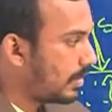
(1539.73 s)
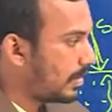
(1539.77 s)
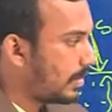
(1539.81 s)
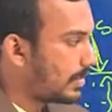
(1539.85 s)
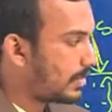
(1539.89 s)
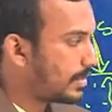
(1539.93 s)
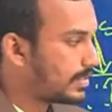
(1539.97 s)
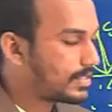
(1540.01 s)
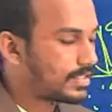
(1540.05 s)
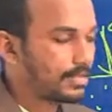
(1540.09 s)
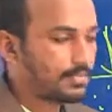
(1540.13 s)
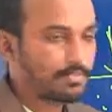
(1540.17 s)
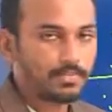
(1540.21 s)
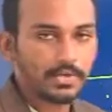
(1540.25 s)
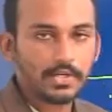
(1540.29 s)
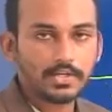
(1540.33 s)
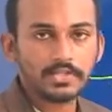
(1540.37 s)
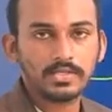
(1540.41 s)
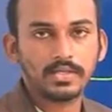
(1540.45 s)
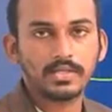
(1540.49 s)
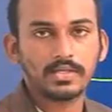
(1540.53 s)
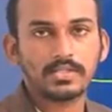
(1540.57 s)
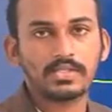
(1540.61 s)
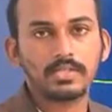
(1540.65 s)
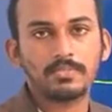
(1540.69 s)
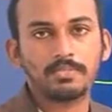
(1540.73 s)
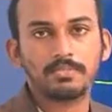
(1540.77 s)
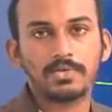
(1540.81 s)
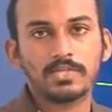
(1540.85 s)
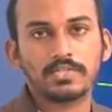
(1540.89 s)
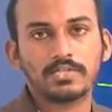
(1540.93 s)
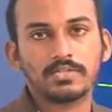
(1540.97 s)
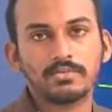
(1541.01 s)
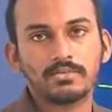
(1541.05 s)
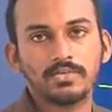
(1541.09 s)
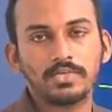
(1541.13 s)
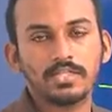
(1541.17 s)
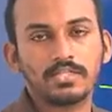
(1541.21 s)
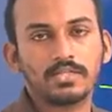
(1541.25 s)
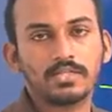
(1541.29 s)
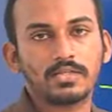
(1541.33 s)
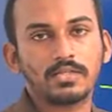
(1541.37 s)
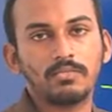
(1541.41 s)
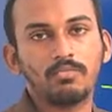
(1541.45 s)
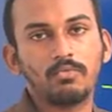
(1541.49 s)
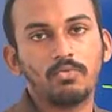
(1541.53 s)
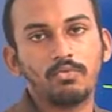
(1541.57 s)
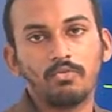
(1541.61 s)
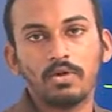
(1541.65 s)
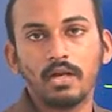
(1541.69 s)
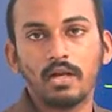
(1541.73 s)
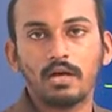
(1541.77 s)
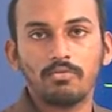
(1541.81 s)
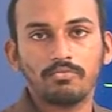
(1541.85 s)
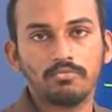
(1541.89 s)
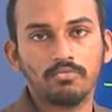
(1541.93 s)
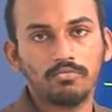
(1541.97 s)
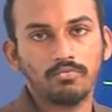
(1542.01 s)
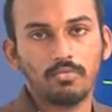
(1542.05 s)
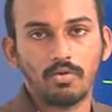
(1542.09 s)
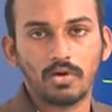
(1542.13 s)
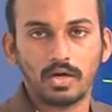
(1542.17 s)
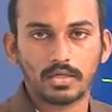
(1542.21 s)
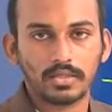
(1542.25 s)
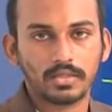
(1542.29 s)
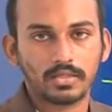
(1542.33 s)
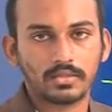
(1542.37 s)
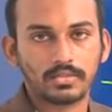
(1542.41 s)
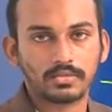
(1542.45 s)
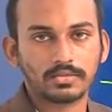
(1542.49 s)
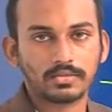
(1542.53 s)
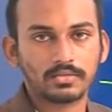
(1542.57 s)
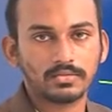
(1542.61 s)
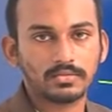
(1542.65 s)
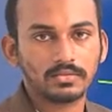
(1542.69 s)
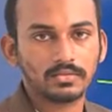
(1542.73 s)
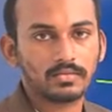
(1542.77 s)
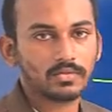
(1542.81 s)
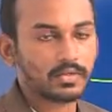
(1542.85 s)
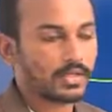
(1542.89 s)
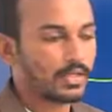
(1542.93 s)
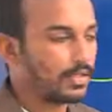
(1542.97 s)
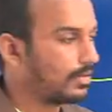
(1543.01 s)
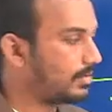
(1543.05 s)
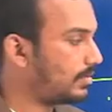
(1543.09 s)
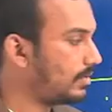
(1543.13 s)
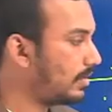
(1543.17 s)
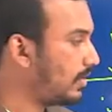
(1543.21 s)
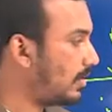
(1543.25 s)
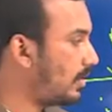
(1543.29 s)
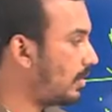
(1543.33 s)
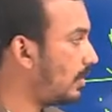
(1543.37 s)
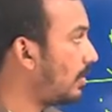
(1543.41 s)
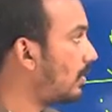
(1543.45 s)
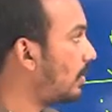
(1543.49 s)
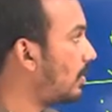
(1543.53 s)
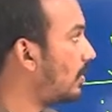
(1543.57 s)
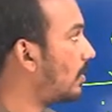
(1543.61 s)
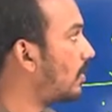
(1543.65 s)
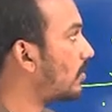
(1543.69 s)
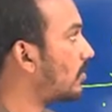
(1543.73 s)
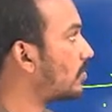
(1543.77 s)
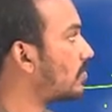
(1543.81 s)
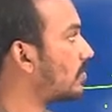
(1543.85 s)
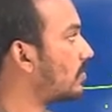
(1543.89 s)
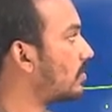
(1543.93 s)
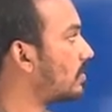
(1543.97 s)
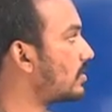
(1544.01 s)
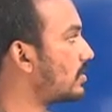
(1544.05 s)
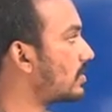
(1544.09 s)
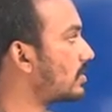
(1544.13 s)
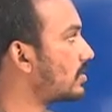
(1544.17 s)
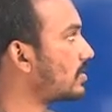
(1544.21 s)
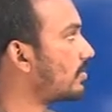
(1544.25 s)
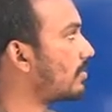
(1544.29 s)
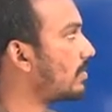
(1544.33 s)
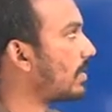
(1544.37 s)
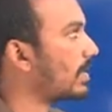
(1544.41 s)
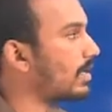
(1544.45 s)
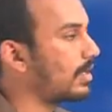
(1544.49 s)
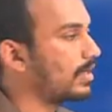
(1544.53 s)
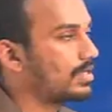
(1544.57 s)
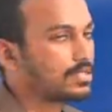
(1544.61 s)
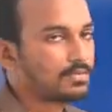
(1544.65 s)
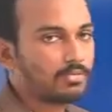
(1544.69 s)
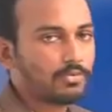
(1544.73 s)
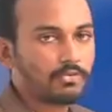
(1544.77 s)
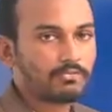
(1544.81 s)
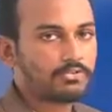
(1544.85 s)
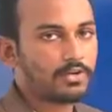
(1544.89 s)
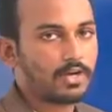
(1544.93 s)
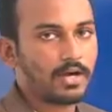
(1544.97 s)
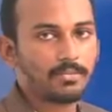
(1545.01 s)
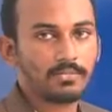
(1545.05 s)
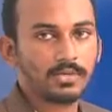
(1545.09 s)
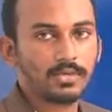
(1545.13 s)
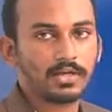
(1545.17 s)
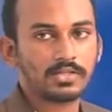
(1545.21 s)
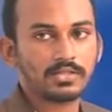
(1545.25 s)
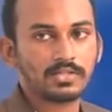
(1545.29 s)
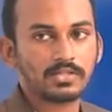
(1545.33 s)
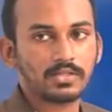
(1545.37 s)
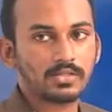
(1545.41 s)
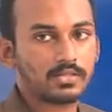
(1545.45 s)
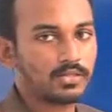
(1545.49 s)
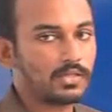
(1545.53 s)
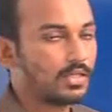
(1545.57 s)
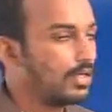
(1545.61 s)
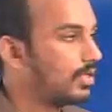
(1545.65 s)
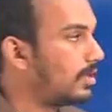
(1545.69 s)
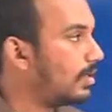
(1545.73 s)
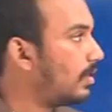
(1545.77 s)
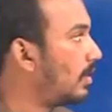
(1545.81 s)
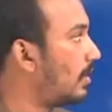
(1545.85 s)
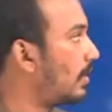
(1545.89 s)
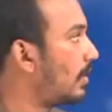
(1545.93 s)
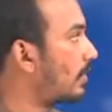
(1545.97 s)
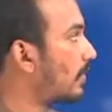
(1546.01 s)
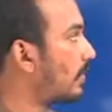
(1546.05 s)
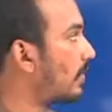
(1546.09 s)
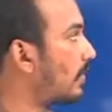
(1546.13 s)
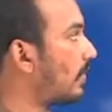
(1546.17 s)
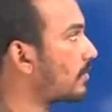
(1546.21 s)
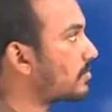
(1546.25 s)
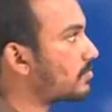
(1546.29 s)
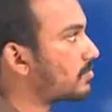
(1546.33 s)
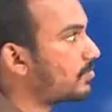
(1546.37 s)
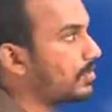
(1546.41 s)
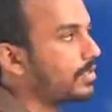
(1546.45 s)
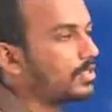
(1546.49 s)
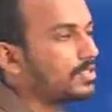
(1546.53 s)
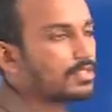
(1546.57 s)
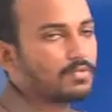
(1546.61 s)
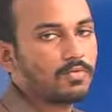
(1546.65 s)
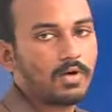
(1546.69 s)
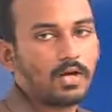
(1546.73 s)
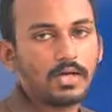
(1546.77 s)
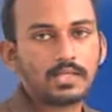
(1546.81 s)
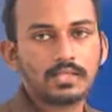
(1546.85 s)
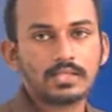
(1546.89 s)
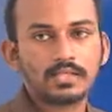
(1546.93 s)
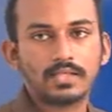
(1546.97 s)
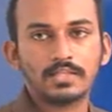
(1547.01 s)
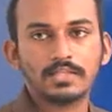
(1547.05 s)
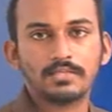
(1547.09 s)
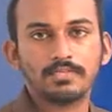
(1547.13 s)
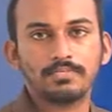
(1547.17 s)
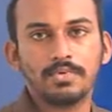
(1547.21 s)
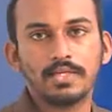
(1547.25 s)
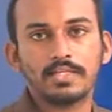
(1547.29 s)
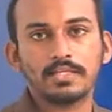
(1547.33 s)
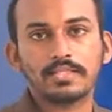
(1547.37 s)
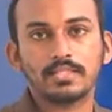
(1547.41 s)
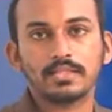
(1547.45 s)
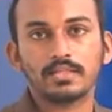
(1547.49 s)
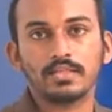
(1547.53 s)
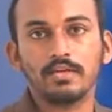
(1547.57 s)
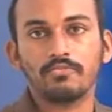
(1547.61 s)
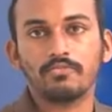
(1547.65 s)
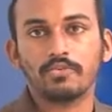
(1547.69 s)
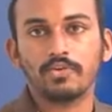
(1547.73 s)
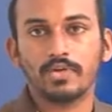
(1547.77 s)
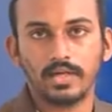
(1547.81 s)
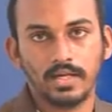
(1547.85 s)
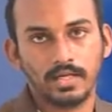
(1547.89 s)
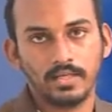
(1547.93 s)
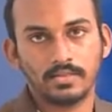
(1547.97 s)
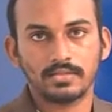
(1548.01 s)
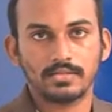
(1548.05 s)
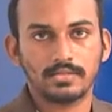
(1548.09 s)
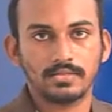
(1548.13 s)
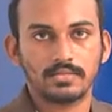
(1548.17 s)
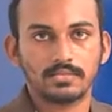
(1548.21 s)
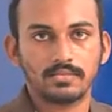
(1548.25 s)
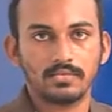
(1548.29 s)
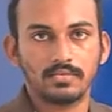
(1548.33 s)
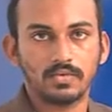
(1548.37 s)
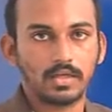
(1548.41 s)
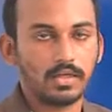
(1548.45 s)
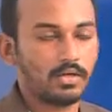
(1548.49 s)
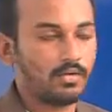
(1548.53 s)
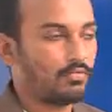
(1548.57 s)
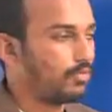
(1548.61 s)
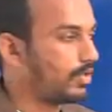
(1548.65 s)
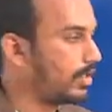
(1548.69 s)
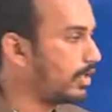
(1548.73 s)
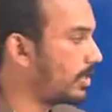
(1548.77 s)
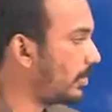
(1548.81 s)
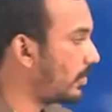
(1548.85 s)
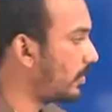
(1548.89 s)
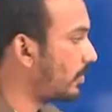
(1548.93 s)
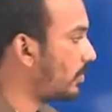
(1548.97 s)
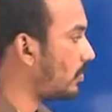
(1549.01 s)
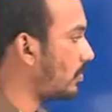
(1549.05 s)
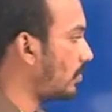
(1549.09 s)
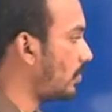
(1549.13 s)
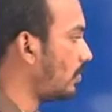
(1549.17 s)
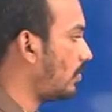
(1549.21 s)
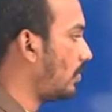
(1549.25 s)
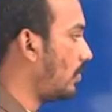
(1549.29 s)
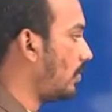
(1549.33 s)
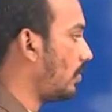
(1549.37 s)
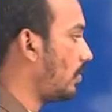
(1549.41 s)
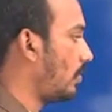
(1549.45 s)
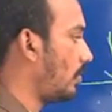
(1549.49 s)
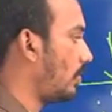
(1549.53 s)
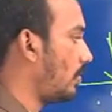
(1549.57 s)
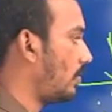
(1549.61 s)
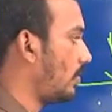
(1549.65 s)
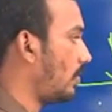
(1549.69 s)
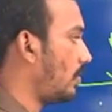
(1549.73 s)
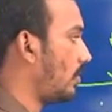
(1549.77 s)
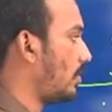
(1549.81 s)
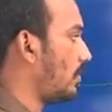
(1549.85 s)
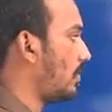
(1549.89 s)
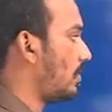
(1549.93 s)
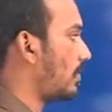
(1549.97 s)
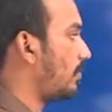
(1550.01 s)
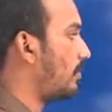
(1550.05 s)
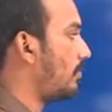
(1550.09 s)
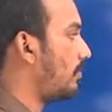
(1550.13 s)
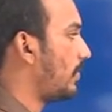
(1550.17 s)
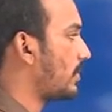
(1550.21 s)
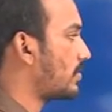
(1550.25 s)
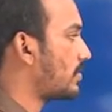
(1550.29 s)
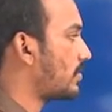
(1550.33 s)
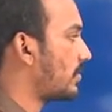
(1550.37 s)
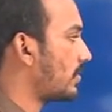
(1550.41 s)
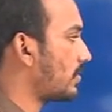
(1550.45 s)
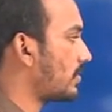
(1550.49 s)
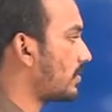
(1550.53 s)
dissipation. Dissipation means removal of water. Okay. So this is the mechanism of compaction. The next one is what is the spacing of drains. Okay, we need to measure